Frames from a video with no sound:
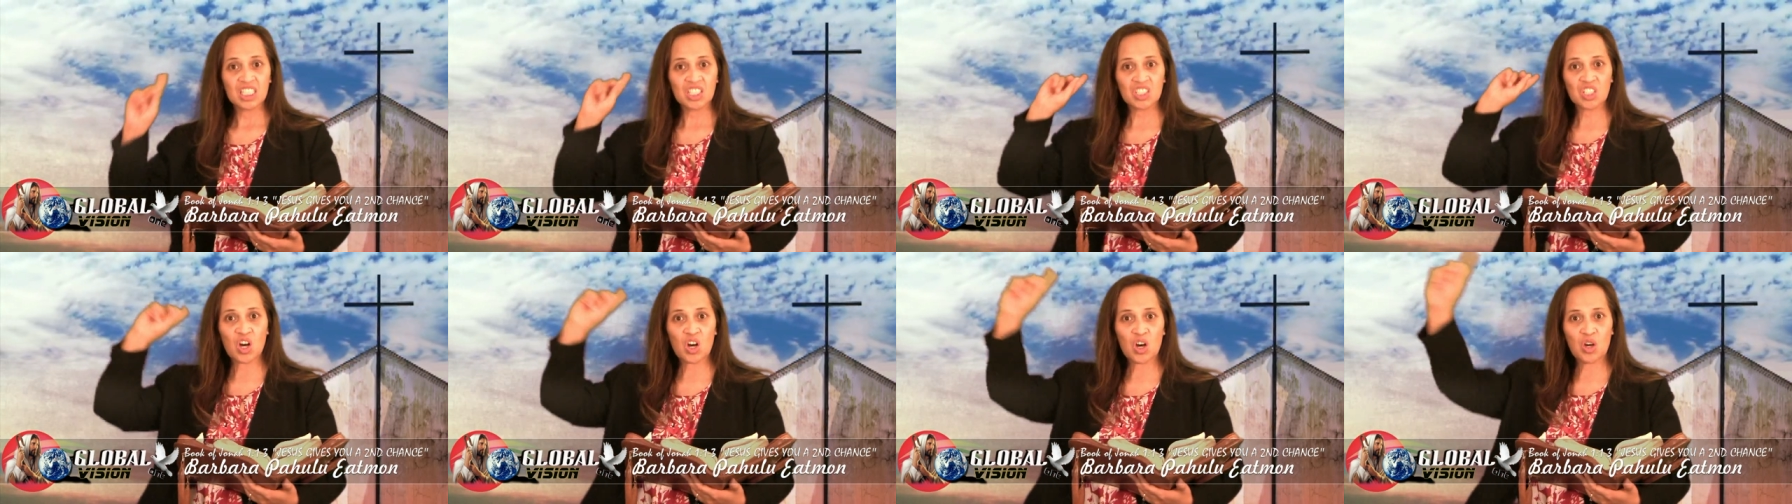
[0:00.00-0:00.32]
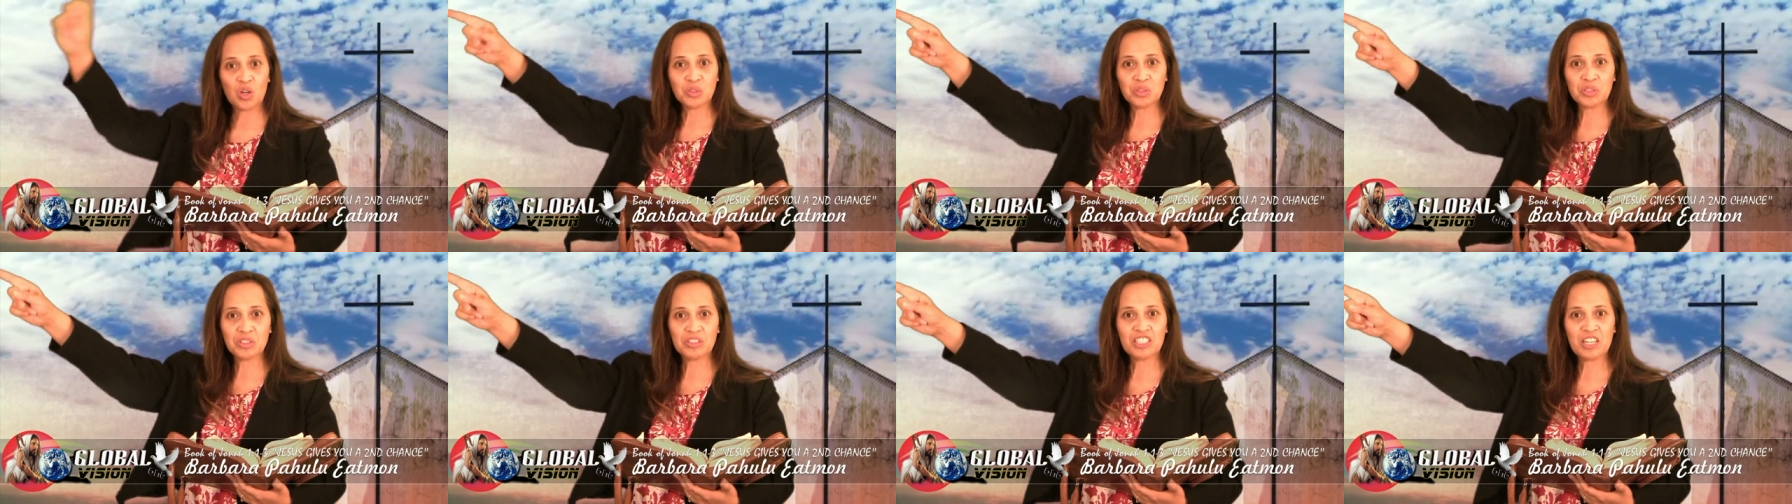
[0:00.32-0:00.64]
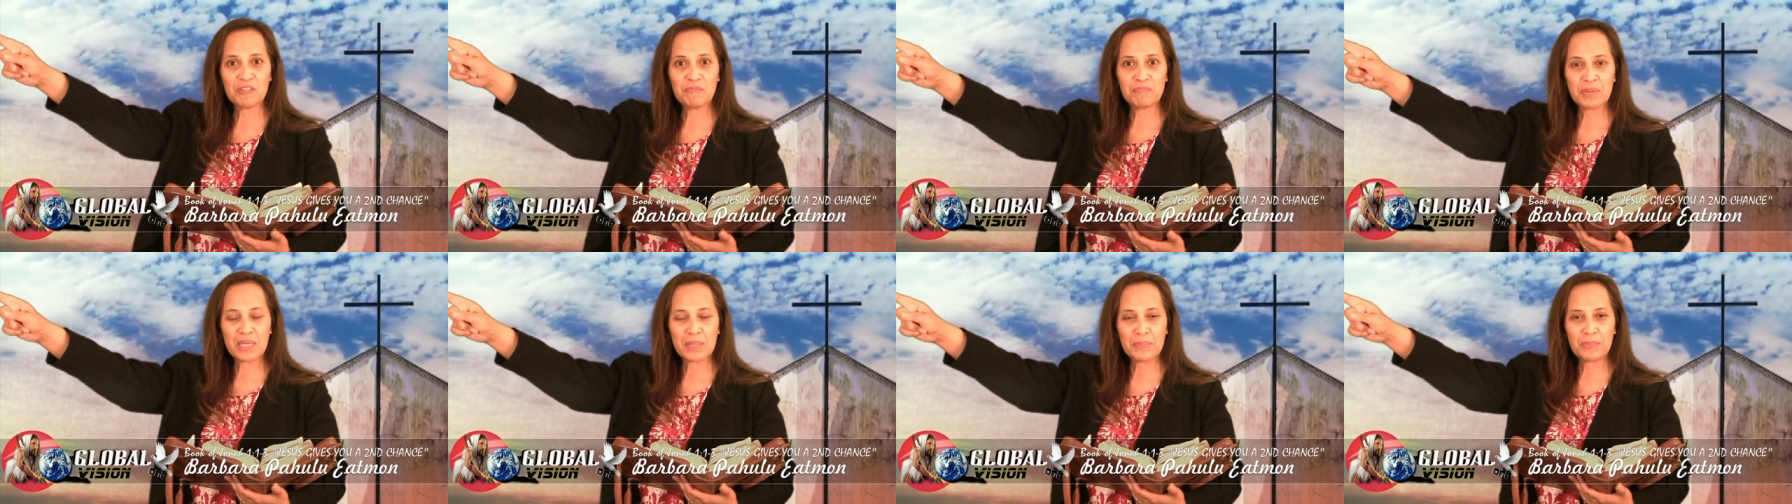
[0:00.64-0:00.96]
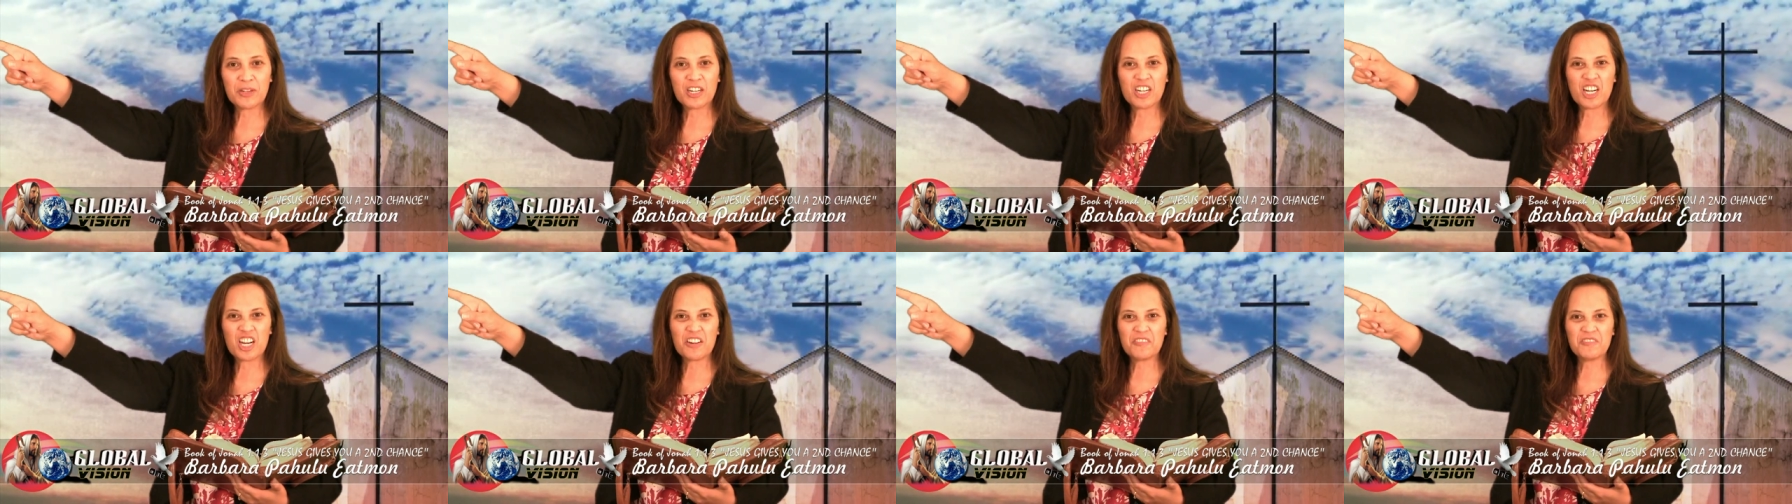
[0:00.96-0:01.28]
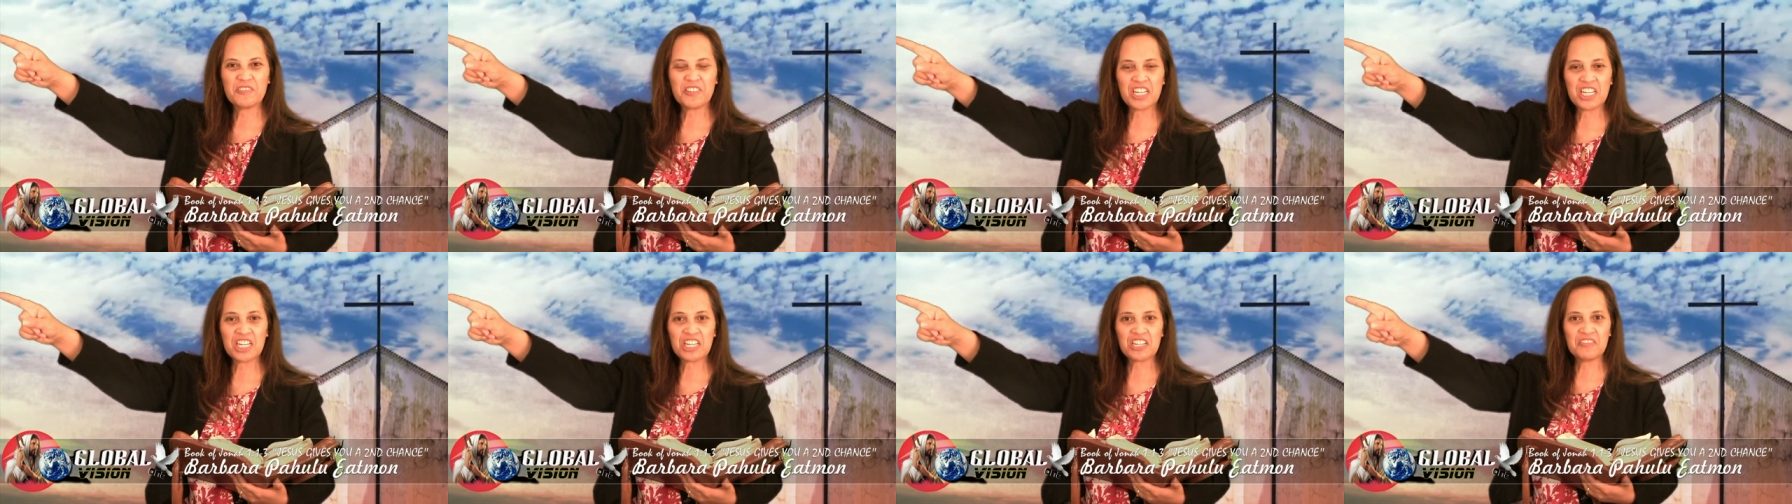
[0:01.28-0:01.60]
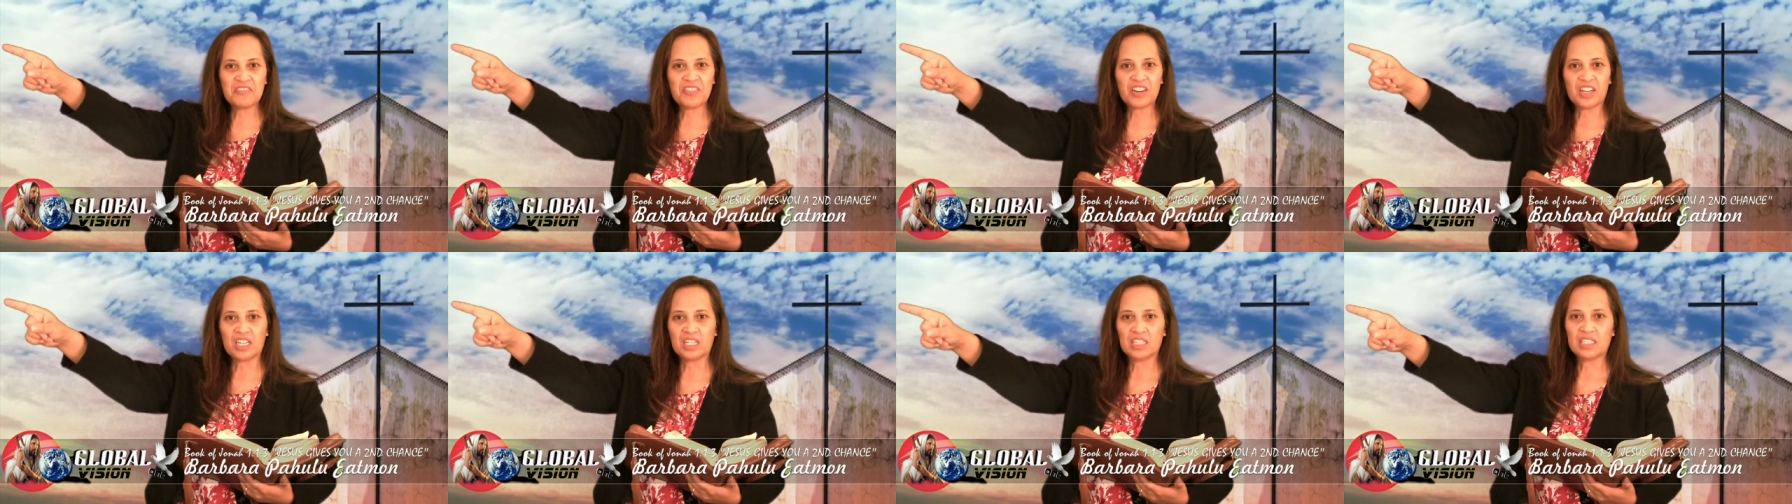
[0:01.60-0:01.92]
Go to the people of
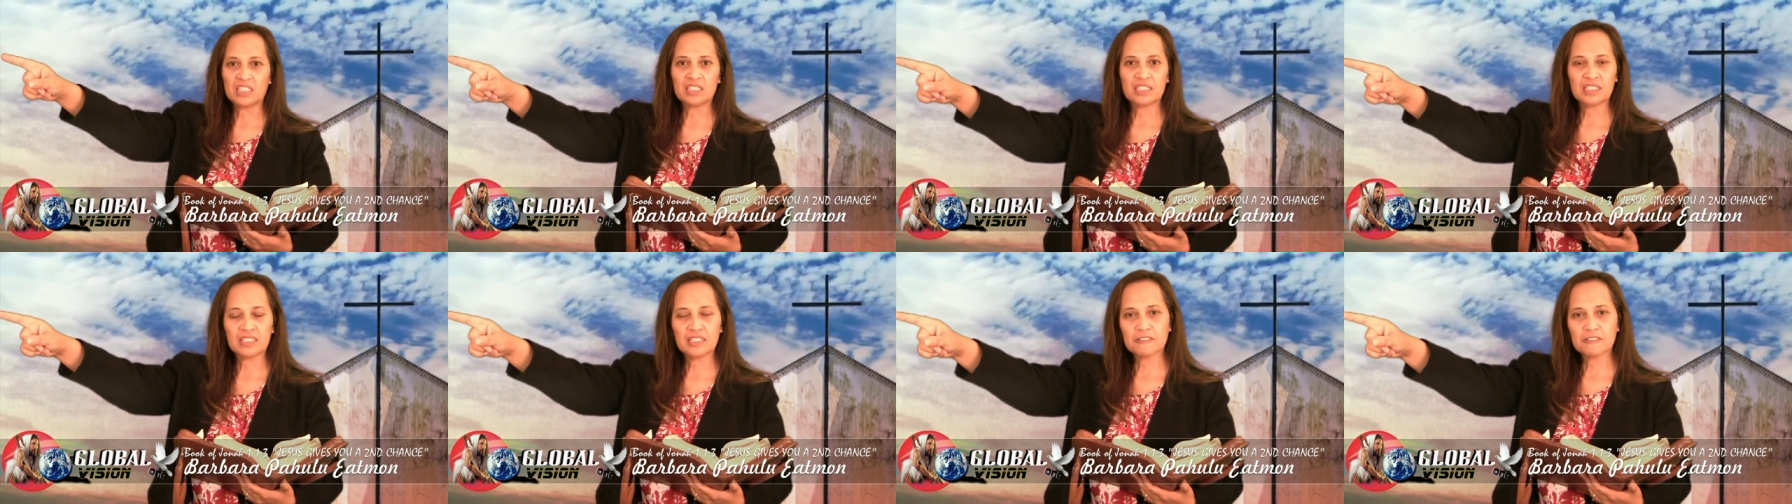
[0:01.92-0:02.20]
Nineveh.